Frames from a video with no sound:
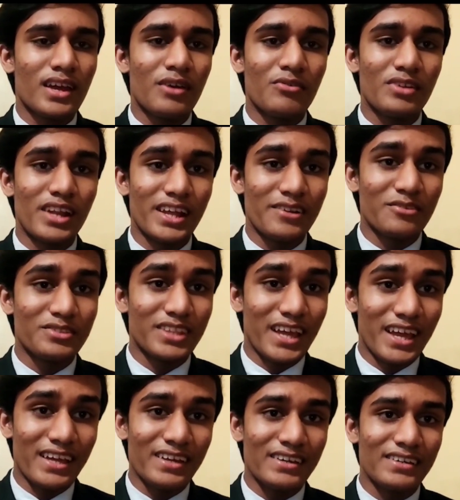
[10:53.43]
I would like to
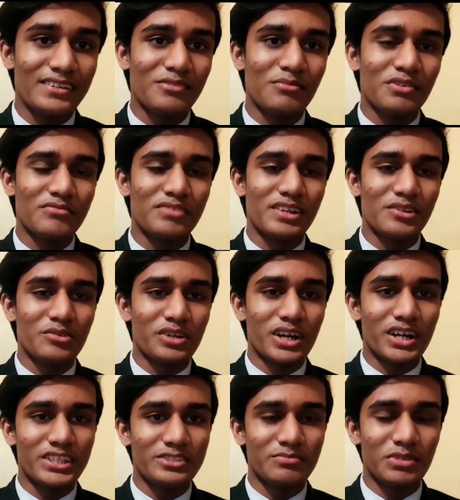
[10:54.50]
thank my fellow
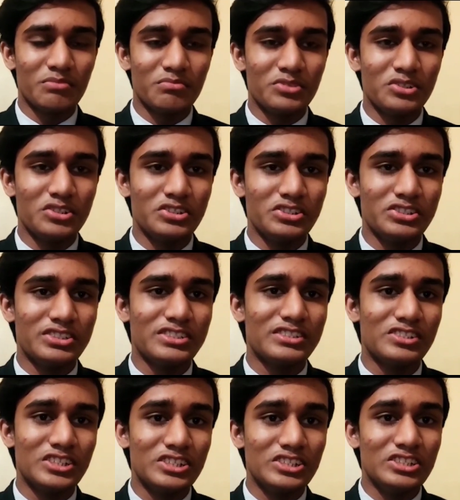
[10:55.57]
cast members,
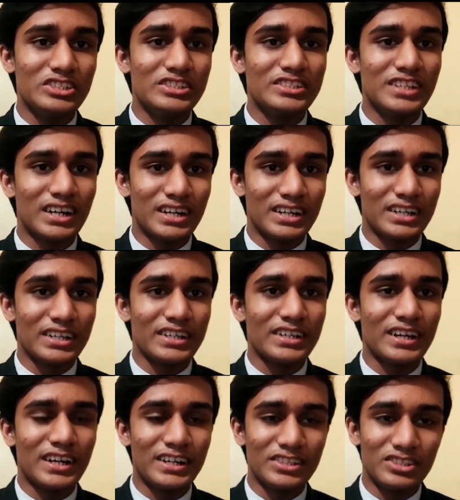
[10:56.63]
Srijit,
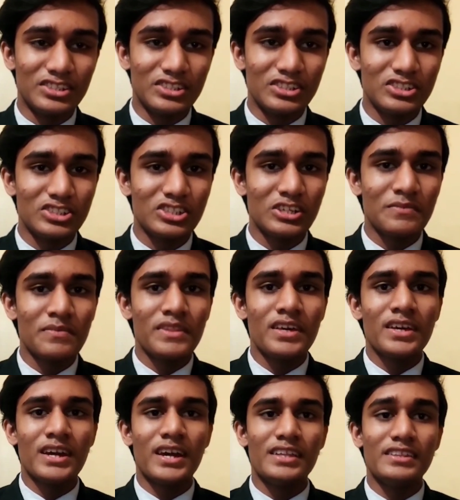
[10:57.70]
Sagnik, Adrish,
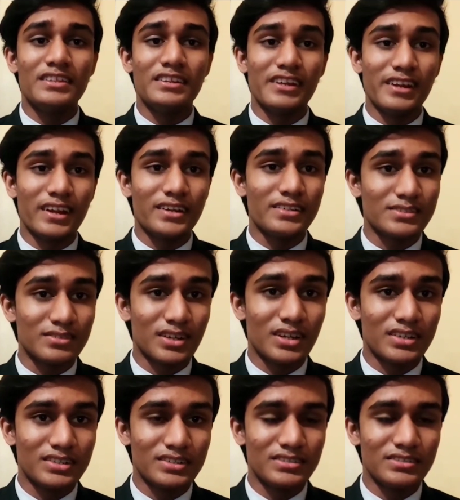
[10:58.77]
and the director
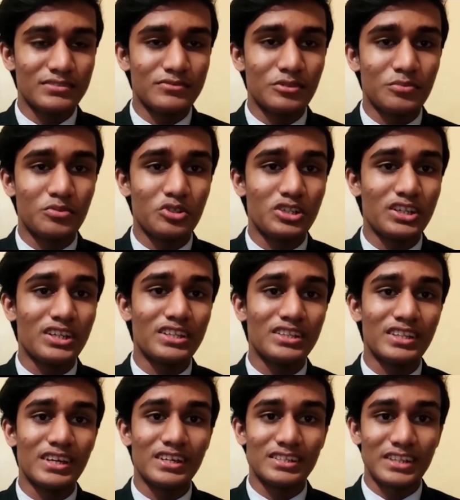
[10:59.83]
Surajan for putting
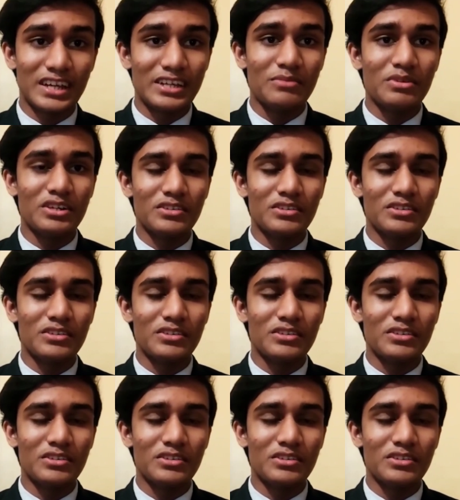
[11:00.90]
in their time